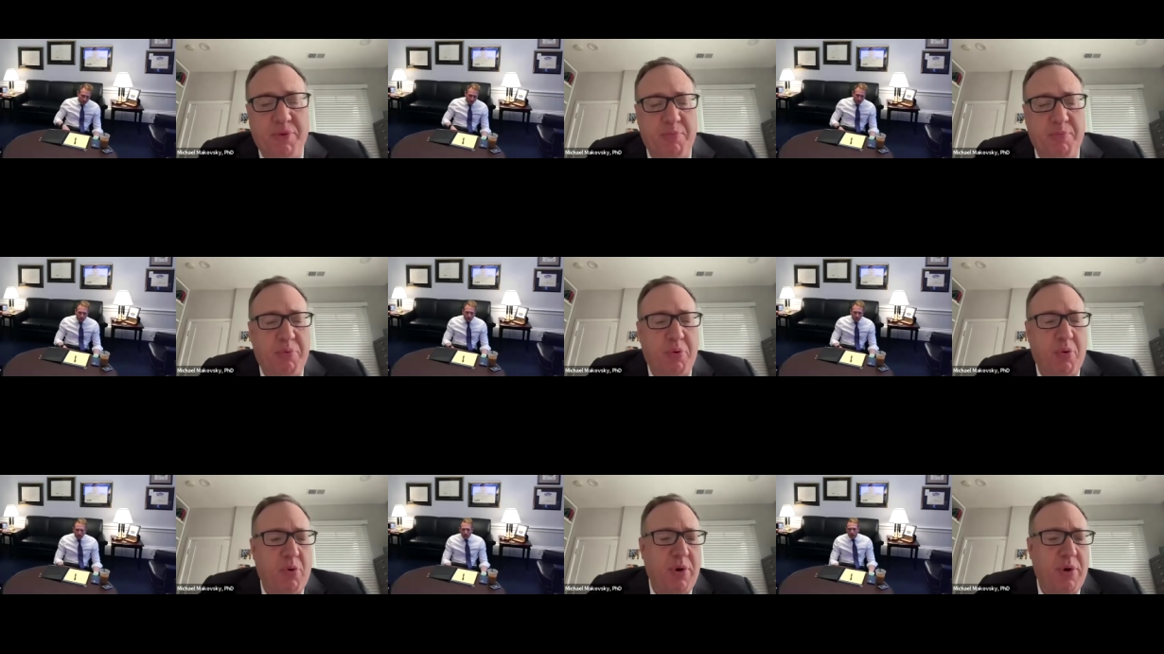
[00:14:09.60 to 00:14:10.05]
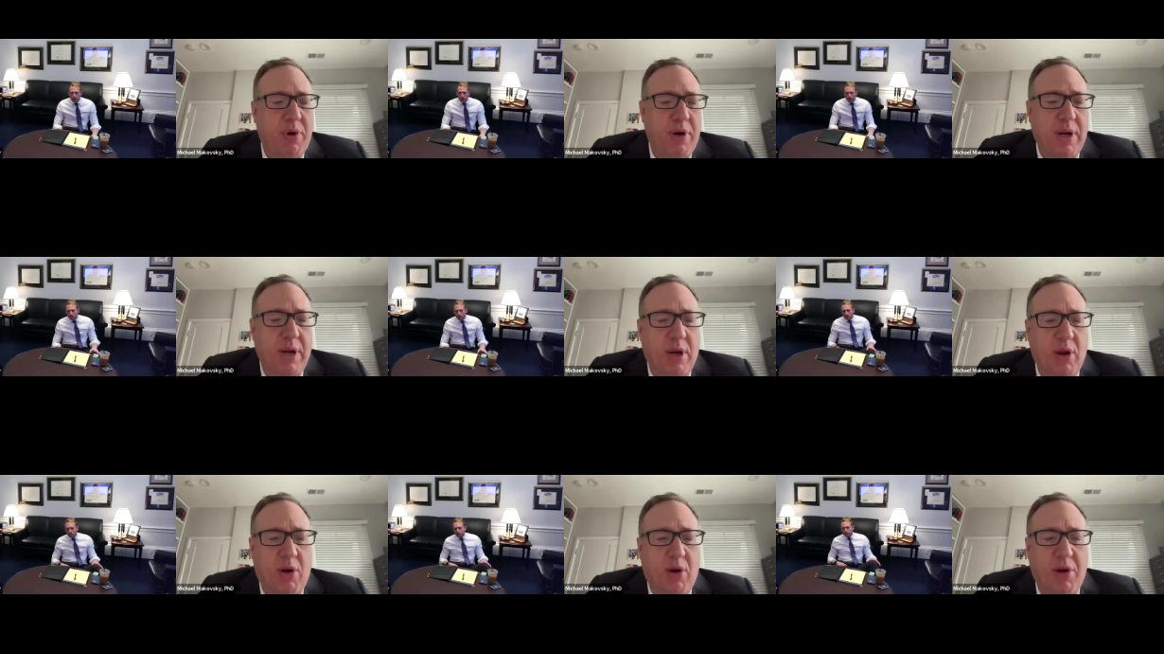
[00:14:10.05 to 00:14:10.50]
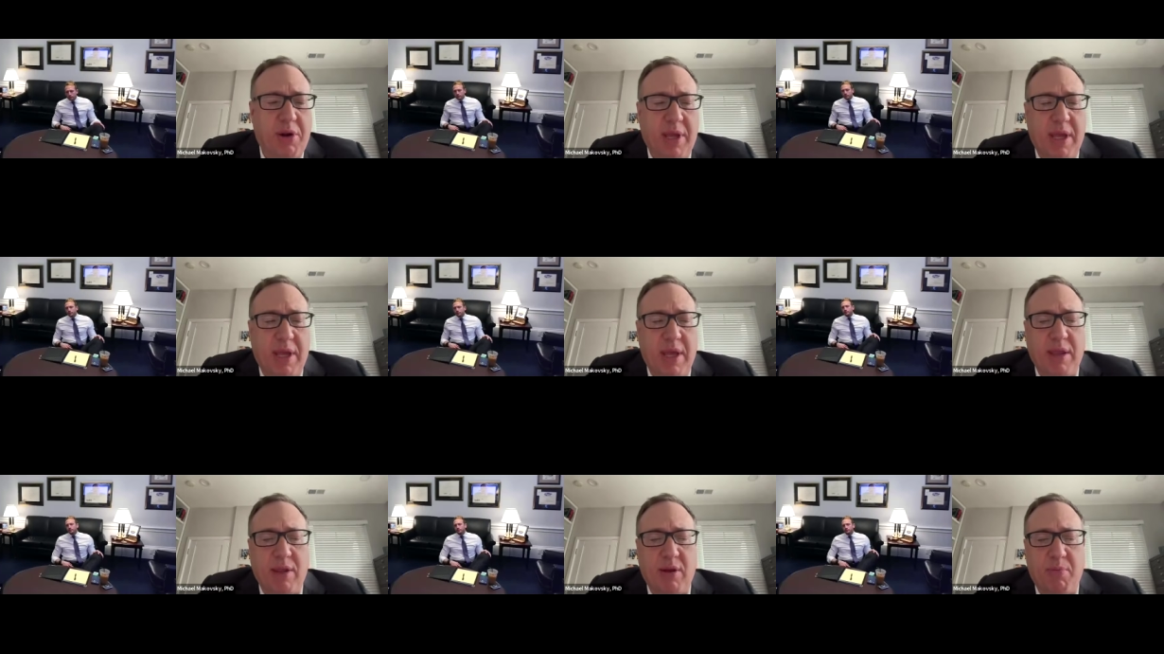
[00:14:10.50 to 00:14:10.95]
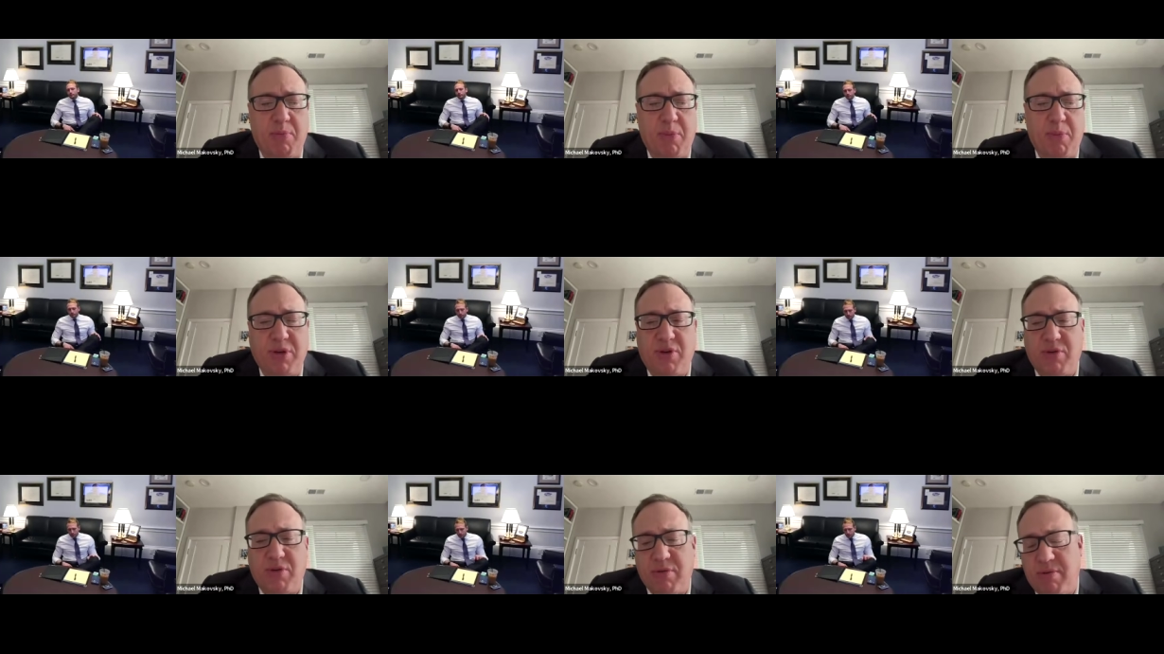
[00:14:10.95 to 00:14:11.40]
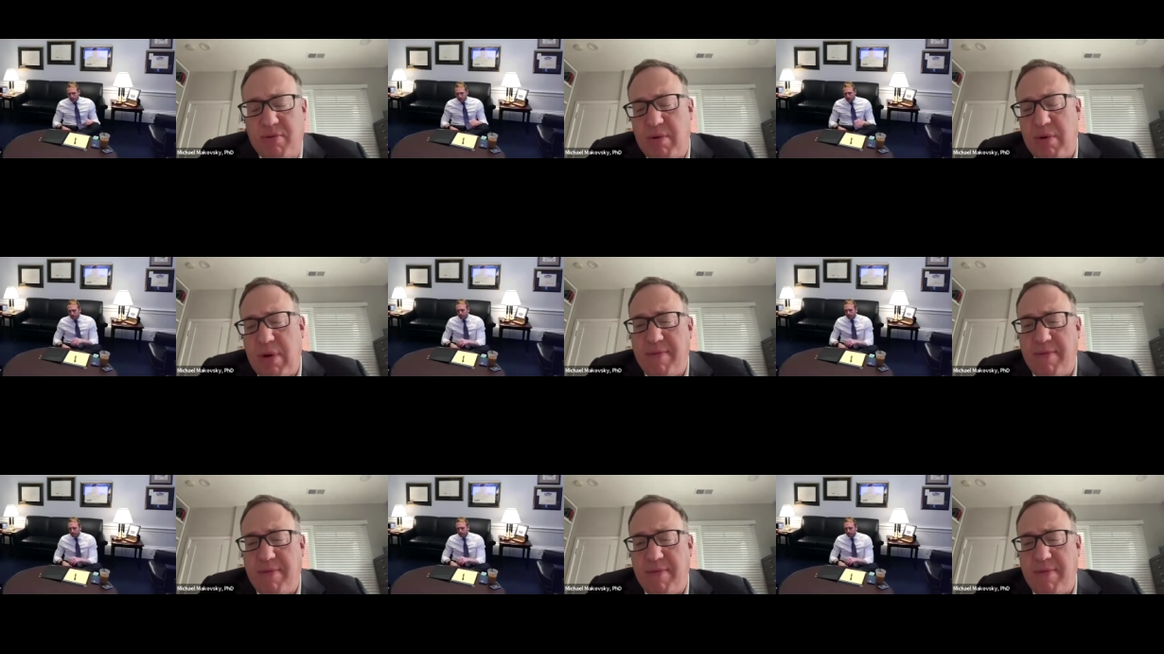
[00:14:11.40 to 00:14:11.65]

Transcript: supported it altogether, which